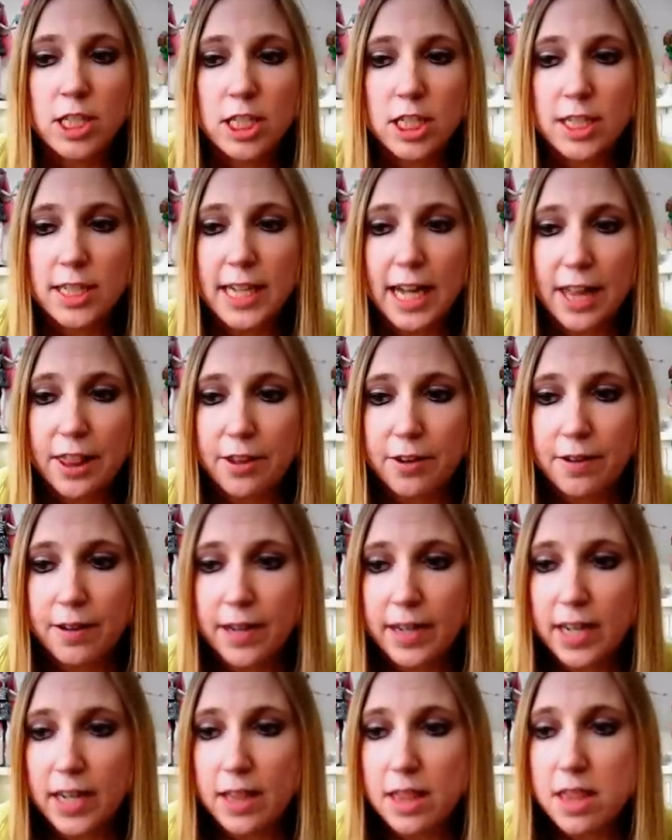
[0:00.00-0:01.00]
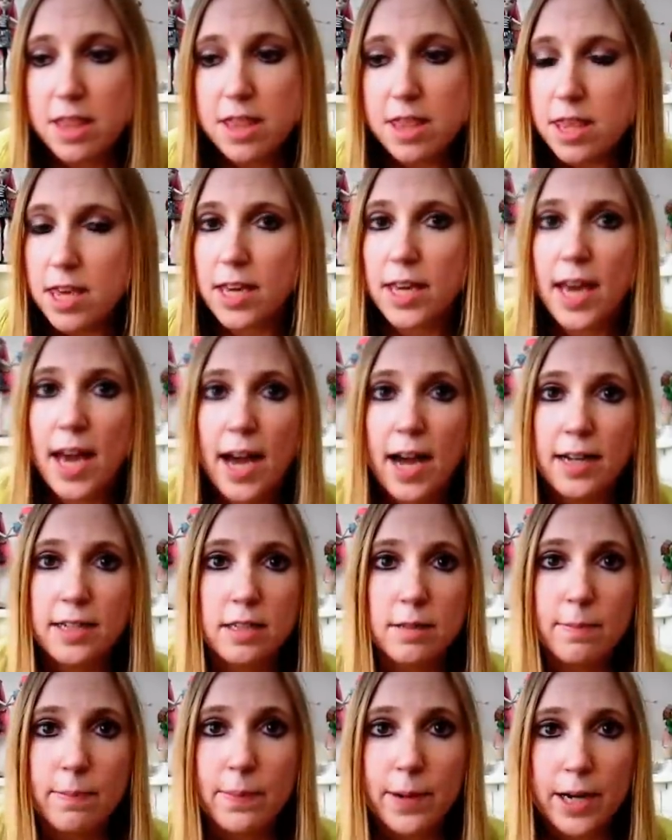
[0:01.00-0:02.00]
slather it in thick
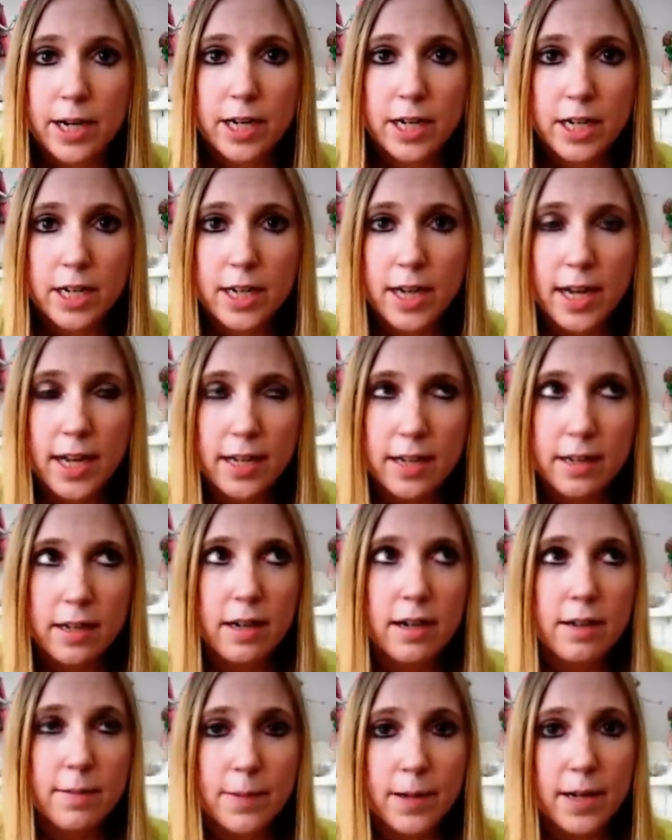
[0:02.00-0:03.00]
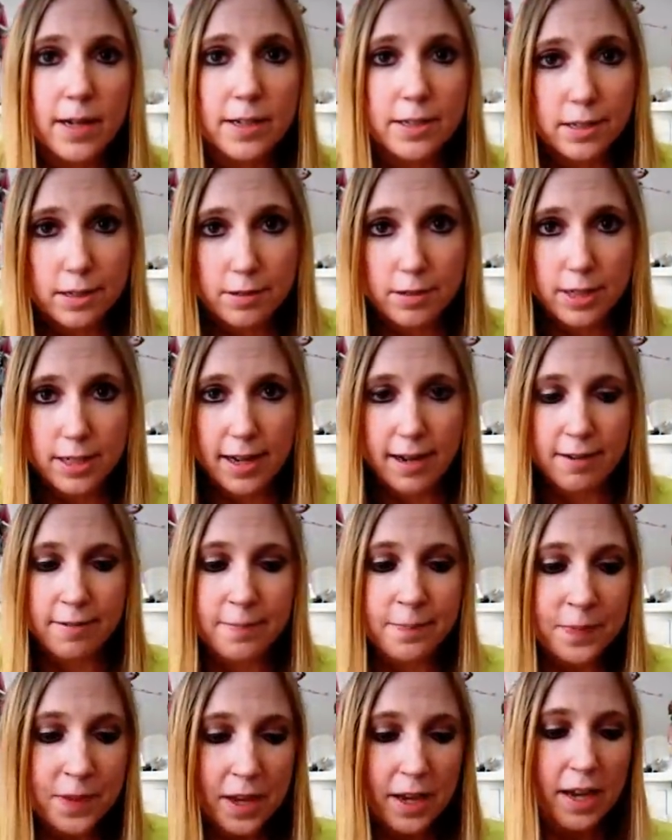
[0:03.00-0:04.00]
ass butter and oh my god, go to
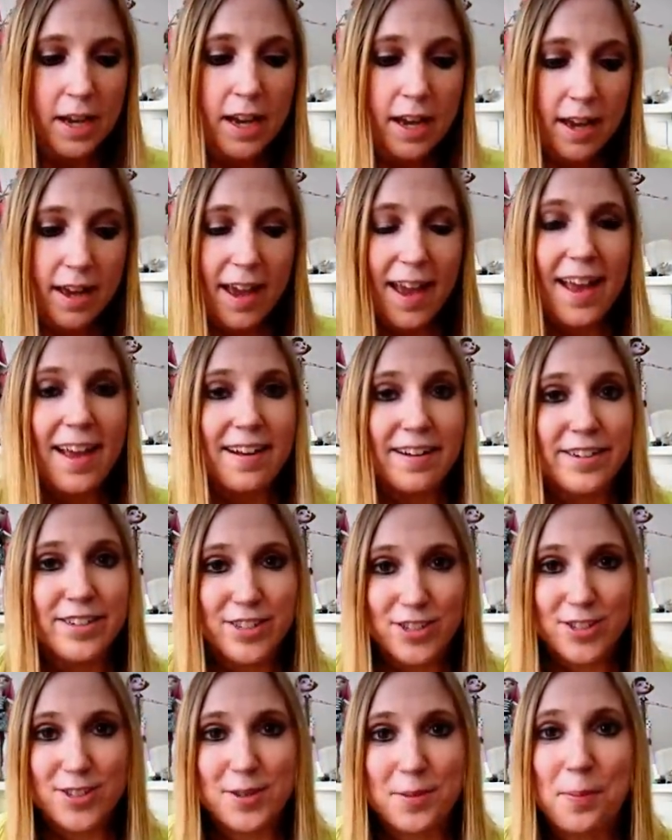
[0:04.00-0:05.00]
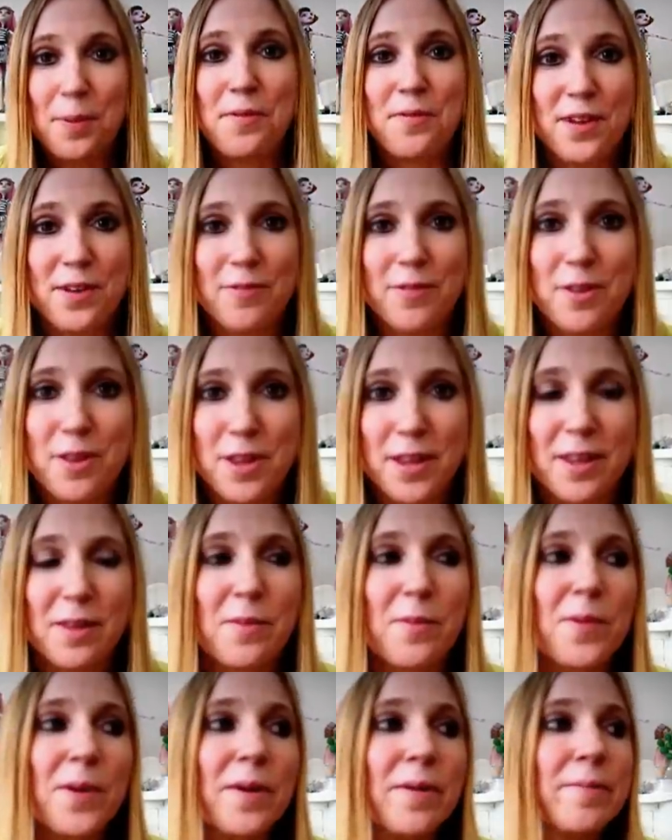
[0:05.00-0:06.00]
town. And it's just like my favorite thing in
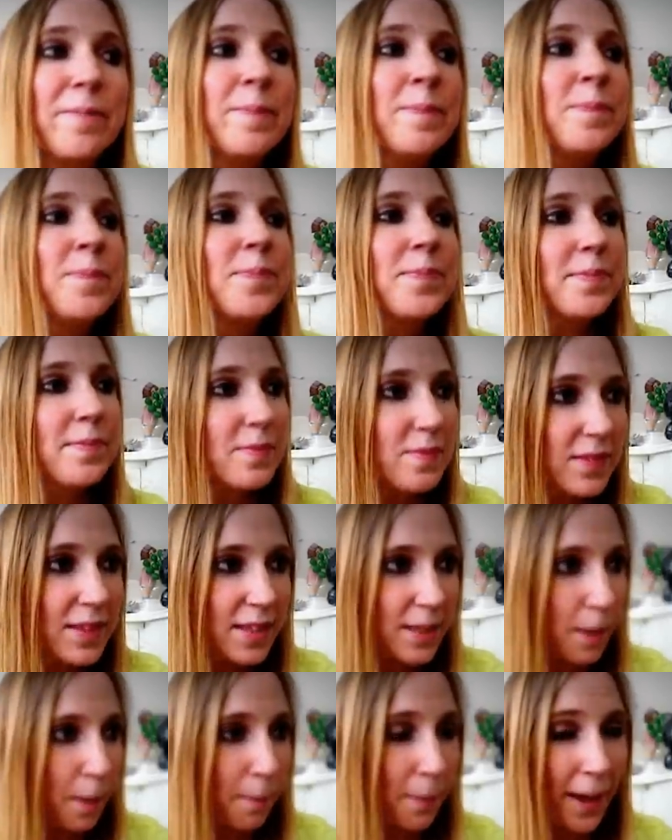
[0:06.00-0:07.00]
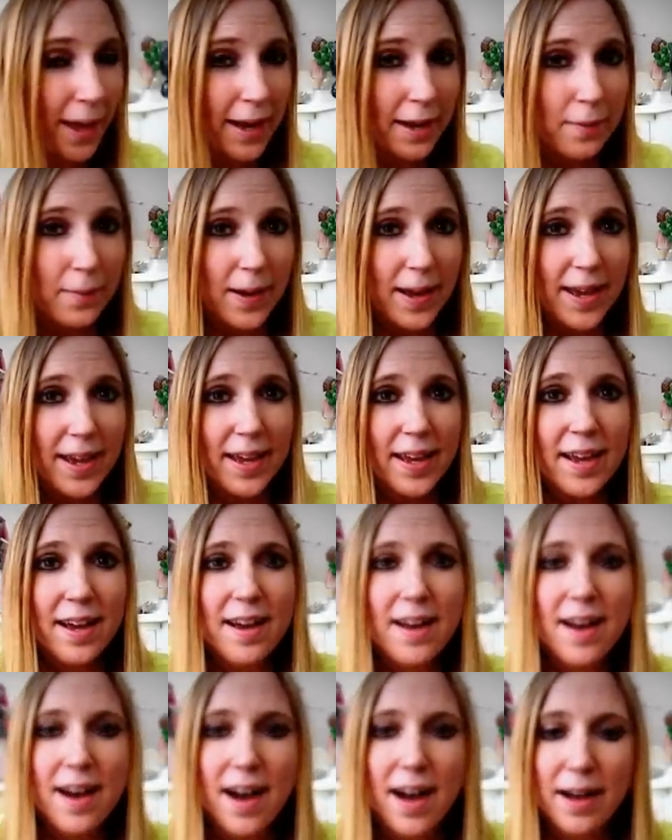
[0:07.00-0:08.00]
the world. But anyway,
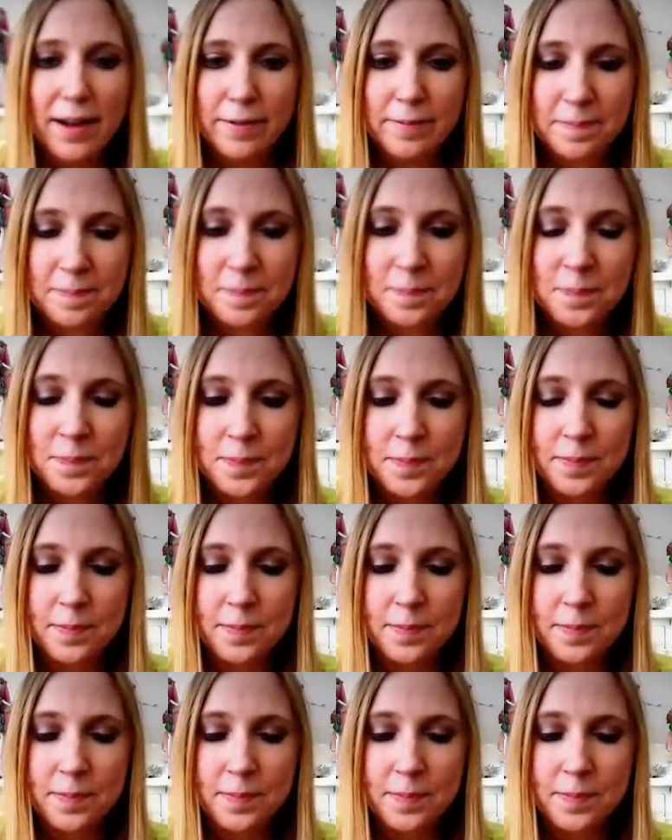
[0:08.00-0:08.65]
um,